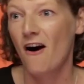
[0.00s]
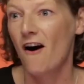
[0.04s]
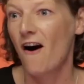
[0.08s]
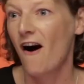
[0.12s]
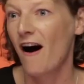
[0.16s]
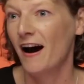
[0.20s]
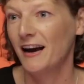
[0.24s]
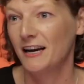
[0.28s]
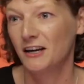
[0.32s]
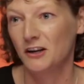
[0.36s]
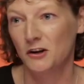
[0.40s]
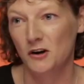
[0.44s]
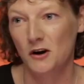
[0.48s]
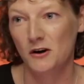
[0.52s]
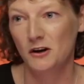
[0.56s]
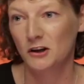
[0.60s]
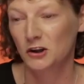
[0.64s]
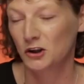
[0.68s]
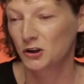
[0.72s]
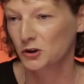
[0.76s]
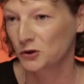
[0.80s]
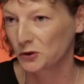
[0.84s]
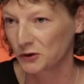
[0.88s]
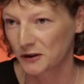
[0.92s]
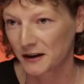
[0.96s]
I
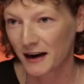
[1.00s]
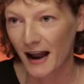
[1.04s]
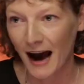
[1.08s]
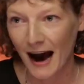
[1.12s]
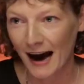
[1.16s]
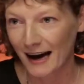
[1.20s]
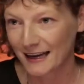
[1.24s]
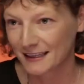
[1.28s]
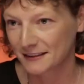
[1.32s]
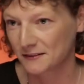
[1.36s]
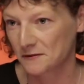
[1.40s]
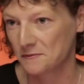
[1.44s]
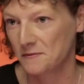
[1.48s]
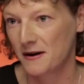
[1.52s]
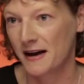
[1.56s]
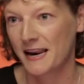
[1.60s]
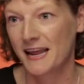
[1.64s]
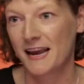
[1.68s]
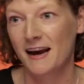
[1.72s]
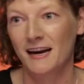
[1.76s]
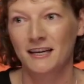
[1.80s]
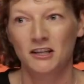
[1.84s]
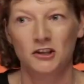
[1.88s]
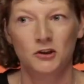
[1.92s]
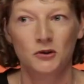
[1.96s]
shouldn't ask for
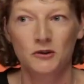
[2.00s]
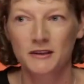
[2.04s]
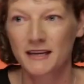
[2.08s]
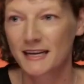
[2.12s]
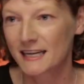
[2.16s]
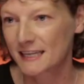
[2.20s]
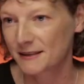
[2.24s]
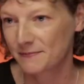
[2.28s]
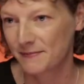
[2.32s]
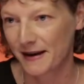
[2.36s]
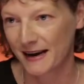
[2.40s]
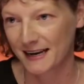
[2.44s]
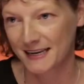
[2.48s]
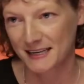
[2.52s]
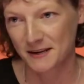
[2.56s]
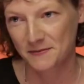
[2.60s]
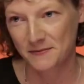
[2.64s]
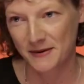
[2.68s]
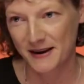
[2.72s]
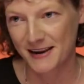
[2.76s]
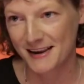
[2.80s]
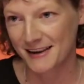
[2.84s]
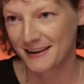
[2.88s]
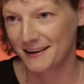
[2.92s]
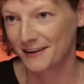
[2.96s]
money. I shouldn't expect to
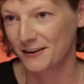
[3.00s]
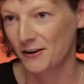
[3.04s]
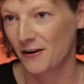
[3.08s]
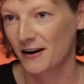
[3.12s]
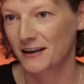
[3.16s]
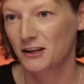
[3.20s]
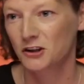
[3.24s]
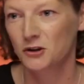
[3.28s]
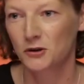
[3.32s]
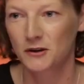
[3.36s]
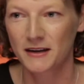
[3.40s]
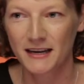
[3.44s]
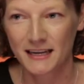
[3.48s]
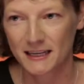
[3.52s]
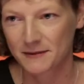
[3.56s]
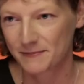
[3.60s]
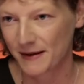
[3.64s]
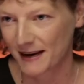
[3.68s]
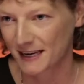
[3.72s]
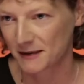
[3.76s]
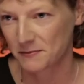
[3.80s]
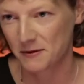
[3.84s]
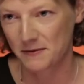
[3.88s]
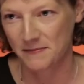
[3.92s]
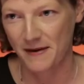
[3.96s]

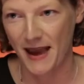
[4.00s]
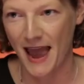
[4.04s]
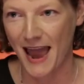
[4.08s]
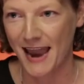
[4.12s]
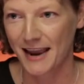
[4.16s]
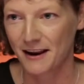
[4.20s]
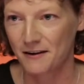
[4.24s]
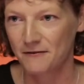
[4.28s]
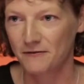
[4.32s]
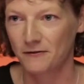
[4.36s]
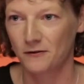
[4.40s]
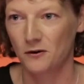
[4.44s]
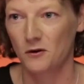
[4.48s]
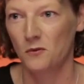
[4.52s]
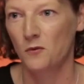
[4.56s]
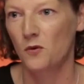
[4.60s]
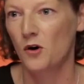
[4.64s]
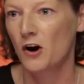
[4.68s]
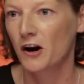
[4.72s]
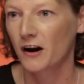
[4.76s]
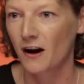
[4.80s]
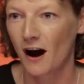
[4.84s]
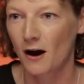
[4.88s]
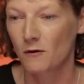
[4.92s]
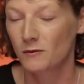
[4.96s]
be paid for
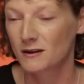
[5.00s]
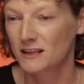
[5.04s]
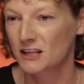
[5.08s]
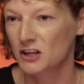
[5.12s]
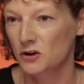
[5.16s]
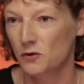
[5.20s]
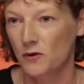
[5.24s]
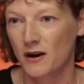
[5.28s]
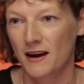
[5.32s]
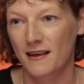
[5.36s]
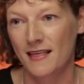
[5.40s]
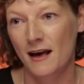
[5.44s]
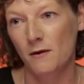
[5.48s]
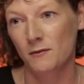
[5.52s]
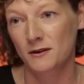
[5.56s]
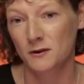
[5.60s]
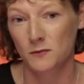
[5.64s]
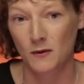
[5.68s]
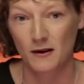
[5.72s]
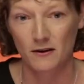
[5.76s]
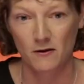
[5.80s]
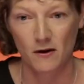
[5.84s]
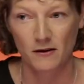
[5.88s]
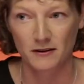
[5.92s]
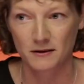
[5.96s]
work I was doing, and that was
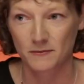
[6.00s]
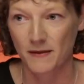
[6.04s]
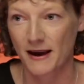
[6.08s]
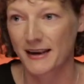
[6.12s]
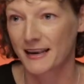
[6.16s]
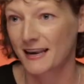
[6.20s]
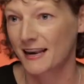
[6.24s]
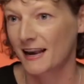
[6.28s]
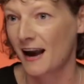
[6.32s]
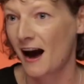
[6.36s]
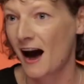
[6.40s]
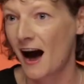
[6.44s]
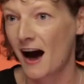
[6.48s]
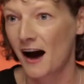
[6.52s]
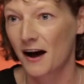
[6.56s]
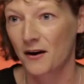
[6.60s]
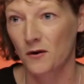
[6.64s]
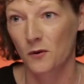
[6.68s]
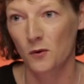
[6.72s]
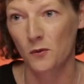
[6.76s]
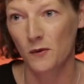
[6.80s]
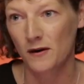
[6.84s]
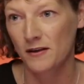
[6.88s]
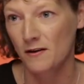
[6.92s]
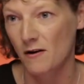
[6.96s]
whether I was making
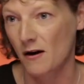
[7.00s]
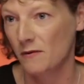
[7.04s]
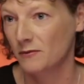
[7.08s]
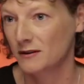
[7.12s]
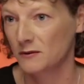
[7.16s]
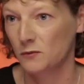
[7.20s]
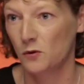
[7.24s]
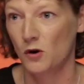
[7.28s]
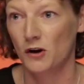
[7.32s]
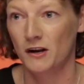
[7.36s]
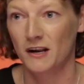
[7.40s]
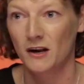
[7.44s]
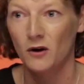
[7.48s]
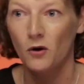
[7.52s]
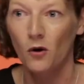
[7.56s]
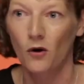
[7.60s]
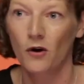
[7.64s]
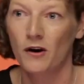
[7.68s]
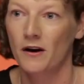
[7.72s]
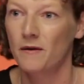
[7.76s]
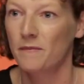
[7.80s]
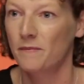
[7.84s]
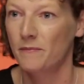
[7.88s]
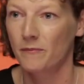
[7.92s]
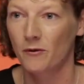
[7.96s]
art or whether I was working
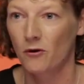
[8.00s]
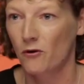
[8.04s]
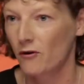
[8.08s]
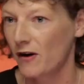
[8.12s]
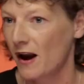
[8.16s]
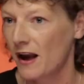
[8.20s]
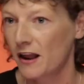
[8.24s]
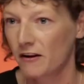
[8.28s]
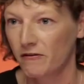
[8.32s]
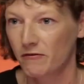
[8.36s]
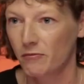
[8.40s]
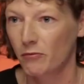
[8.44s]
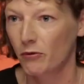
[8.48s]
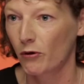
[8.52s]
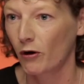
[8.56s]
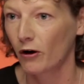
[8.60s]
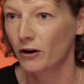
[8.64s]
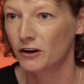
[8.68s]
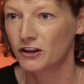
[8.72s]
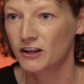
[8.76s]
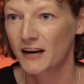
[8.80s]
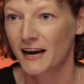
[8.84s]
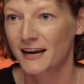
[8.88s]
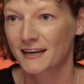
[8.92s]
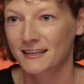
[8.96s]
on a creative
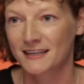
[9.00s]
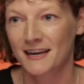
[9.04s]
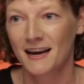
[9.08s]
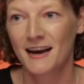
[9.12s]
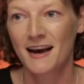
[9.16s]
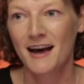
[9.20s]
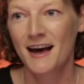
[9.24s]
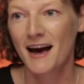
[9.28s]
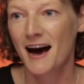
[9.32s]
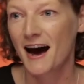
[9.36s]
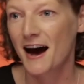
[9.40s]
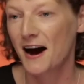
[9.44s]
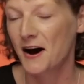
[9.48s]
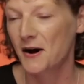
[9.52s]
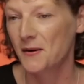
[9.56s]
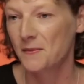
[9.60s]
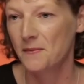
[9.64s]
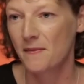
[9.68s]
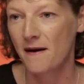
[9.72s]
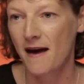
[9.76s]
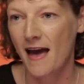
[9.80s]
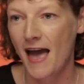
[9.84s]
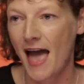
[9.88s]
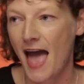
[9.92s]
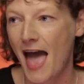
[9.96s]
project.
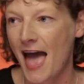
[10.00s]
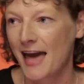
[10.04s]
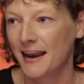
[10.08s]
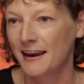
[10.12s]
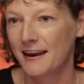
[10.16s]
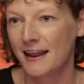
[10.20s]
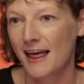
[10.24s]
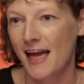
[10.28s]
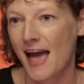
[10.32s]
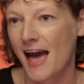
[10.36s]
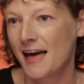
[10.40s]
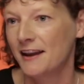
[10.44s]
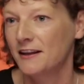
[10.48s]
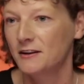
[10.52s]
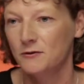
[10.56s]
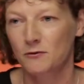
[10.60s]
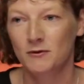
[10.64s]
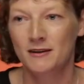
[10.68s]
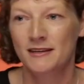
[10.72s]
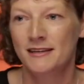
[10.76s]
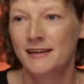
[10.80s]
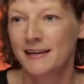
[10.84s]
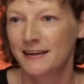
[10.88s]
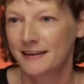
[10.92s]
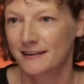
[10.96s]
And it's
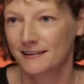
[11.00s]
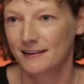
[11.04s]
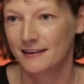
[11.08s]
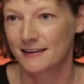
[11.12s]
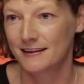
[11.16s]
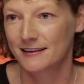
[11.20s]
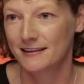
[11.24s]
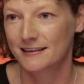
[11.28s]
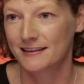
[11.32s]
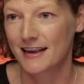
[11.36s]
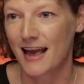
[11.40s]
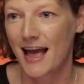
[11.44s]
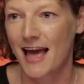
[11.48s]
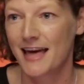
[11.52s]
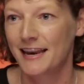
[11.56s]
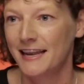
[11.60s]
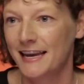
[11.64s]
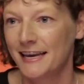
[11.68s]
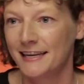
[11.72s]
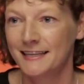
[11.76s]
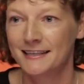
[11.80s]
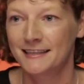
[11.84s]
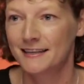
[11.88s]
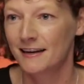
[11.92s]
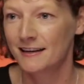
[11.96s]
ridiculous, and
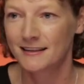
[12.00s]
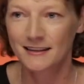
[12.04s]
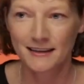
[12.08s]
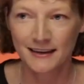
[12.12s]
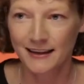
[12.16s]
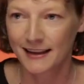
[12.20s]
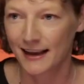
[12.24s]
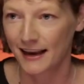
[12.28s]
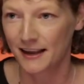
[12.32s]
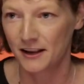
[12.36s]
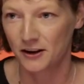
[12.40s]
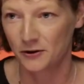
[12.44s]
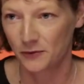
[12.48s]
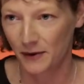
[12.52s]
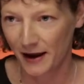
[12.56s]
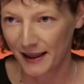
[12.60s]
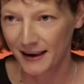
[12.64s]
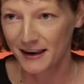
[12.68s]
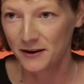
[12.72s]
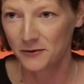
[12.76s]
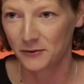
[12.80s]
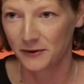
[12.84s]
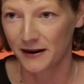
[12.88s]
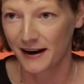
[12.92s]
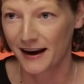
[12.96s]
it doesn't get you
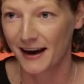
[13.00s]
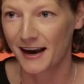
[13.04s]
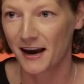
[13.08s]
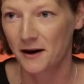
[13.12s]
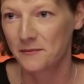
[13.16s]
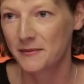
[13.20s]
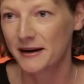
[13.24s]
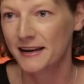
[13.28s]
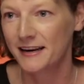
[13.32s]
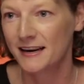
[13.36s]
anywhere.